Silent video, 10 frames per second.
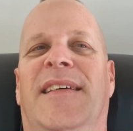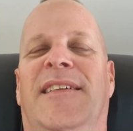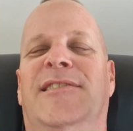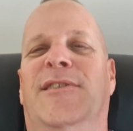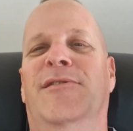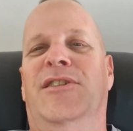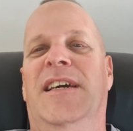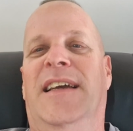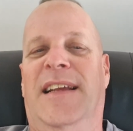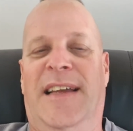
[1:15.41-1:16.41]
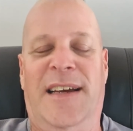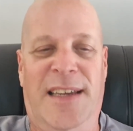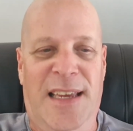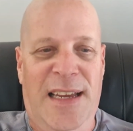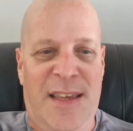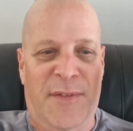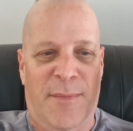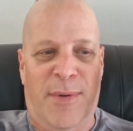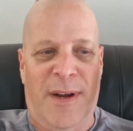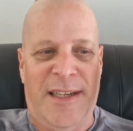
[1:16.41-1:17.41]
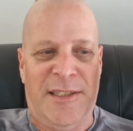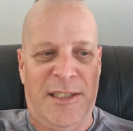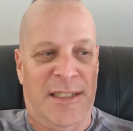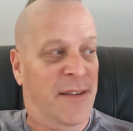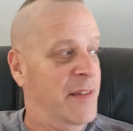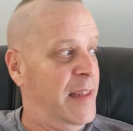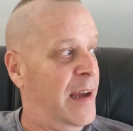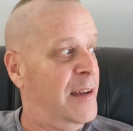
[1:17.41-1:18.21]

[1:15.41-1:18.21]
Let's go check it out. I'll give you prices and everything.